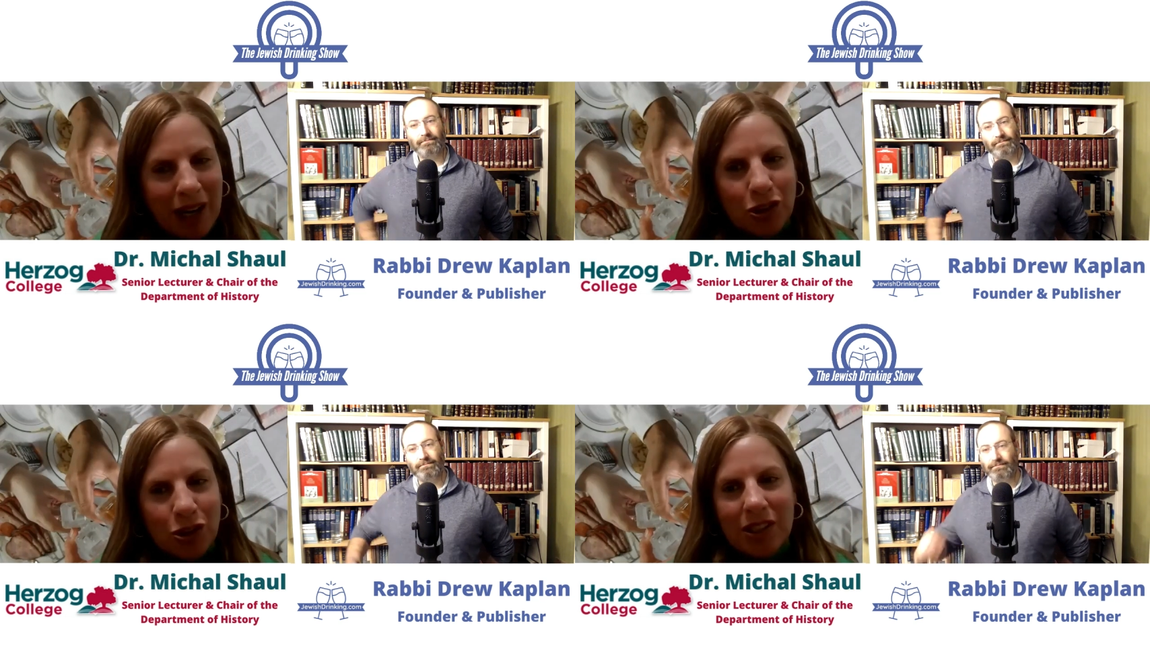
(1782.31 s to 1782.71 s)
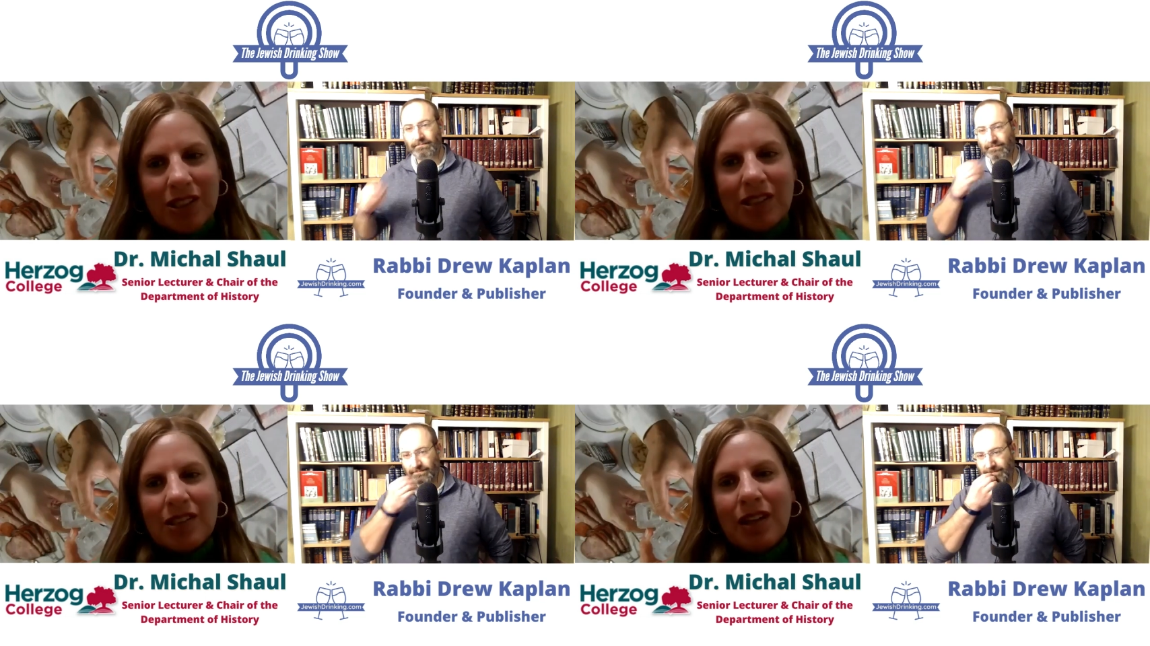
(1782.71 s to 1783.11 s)
Speaker 1: not sure
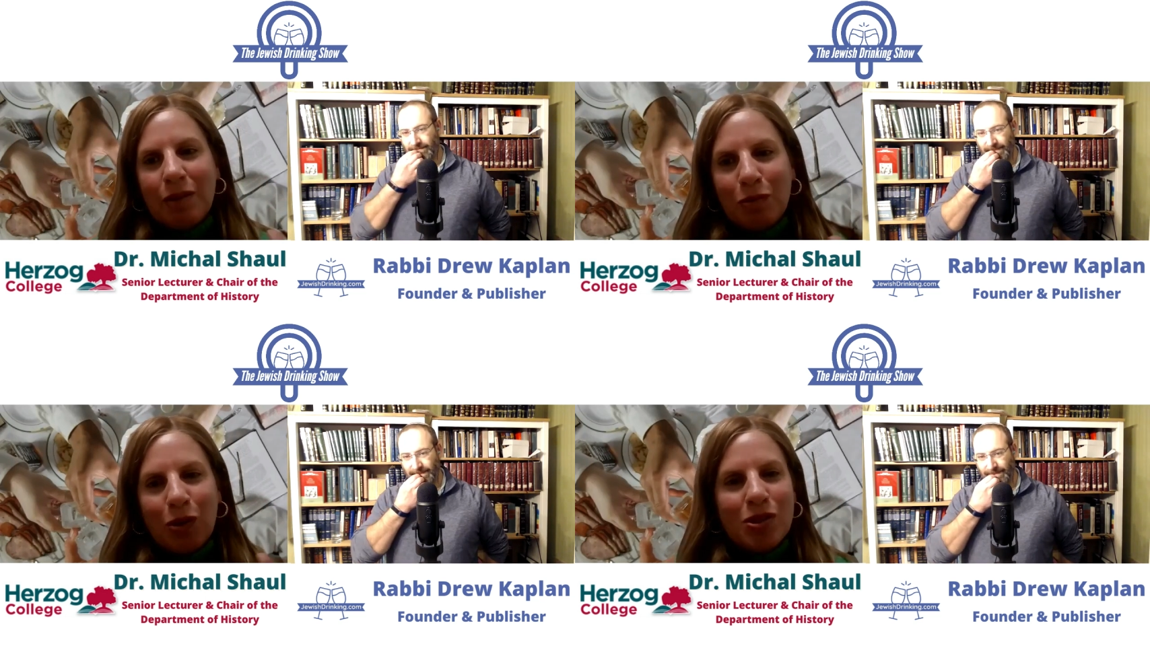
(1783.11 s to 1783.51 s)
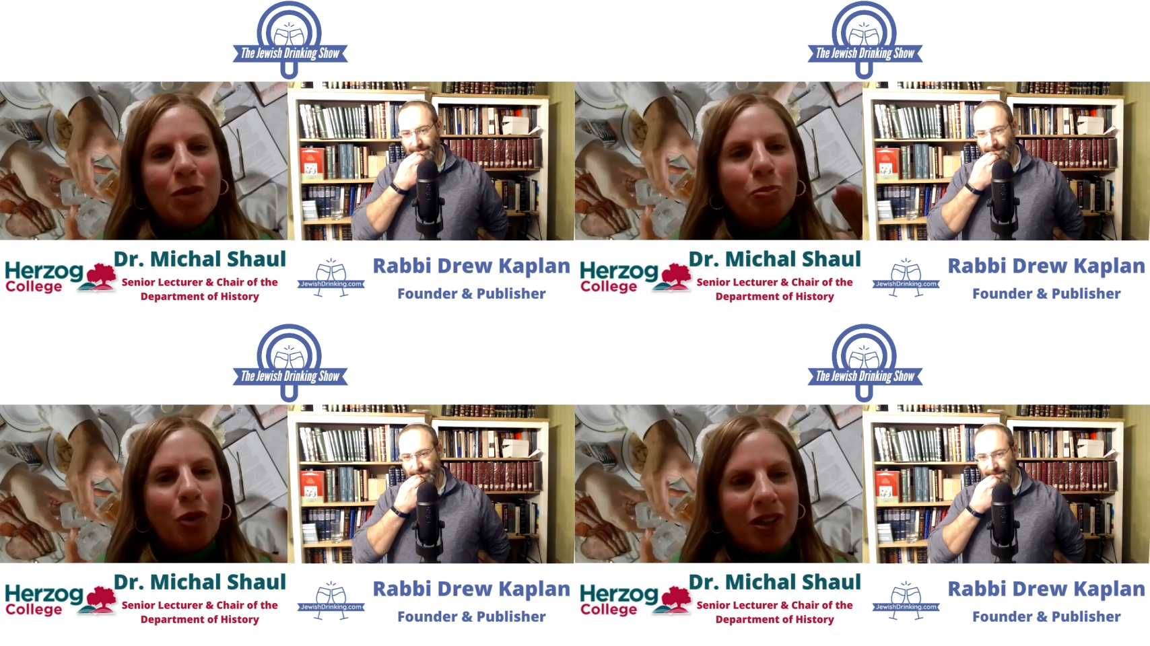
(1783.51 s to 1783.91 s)
it's the most
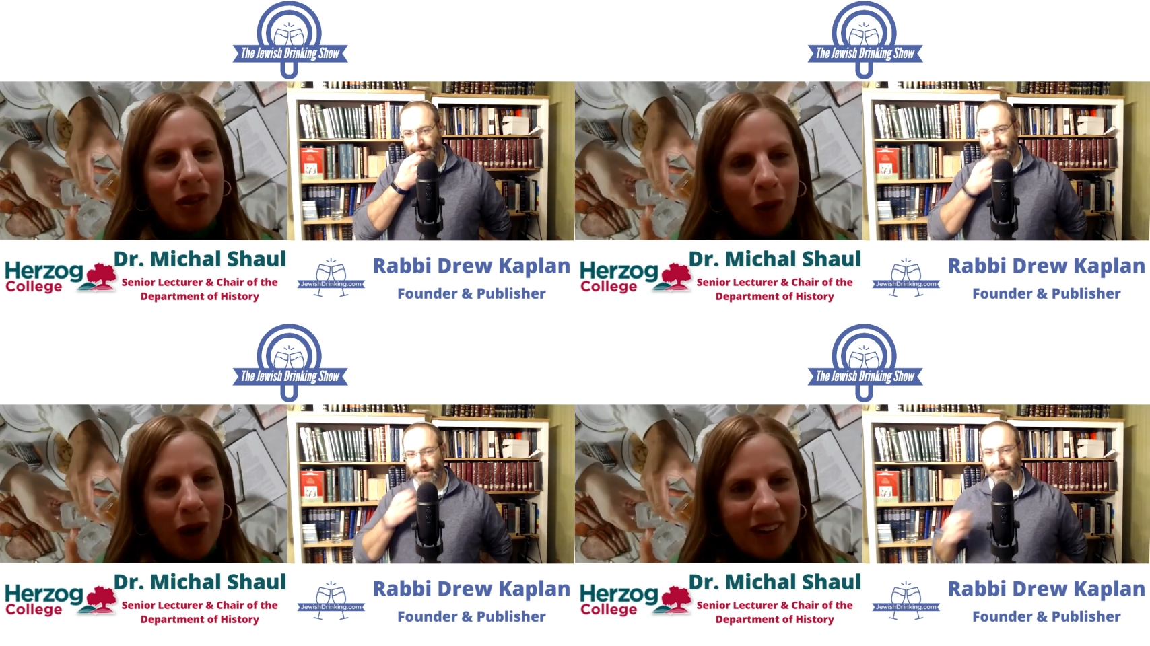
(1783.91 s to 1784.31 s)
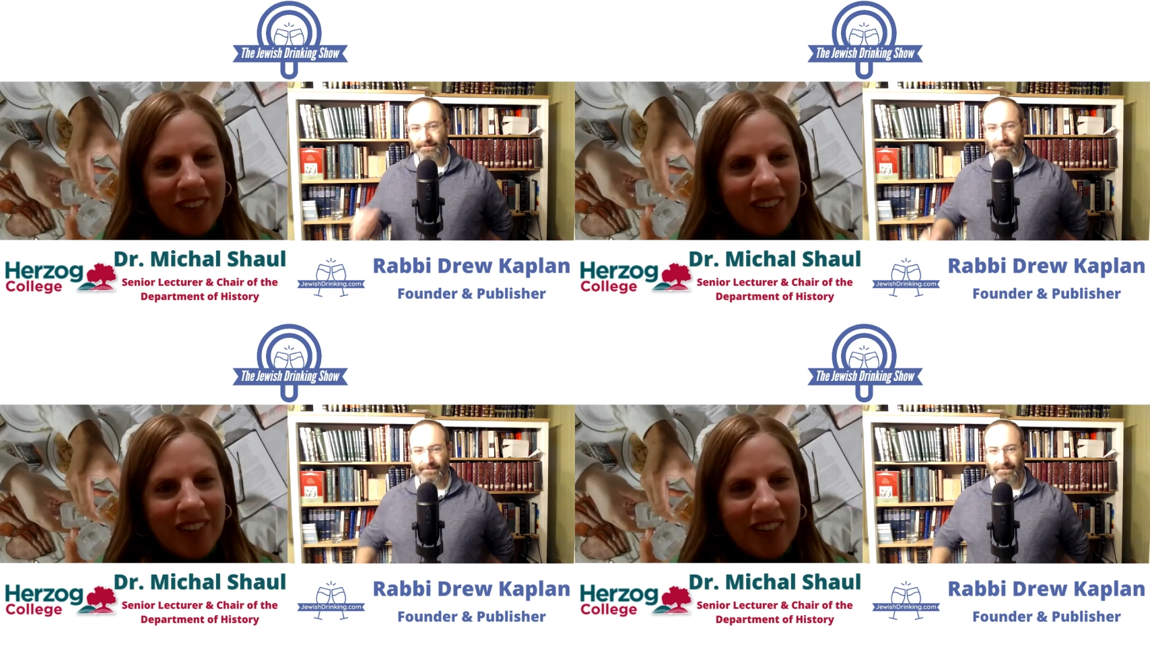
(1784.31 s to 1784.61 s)
important one.